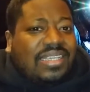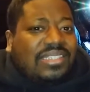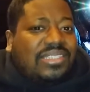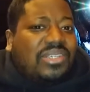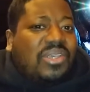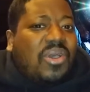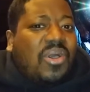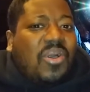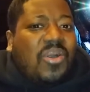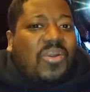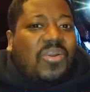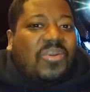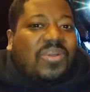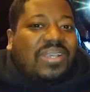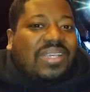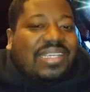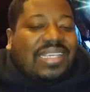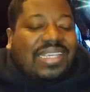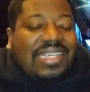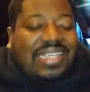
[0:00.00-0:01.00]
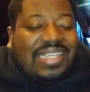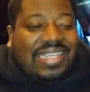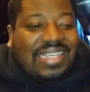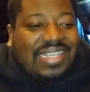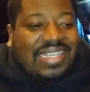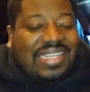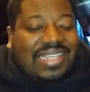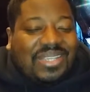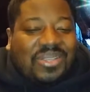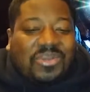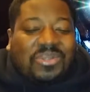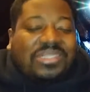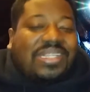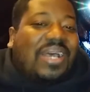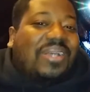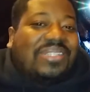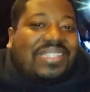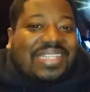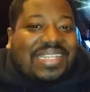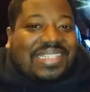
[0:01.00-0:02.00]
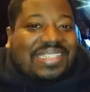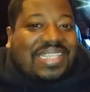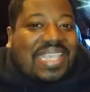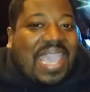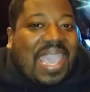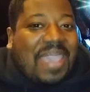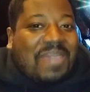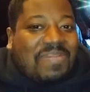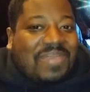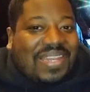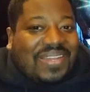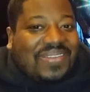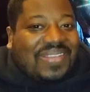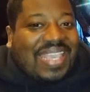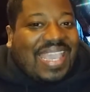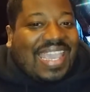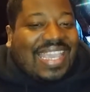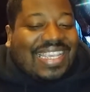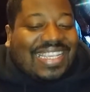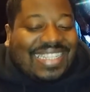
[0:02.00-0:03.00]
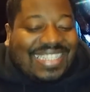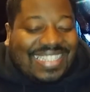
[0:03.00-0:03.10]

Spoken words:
So he goes out to this cabin, okay?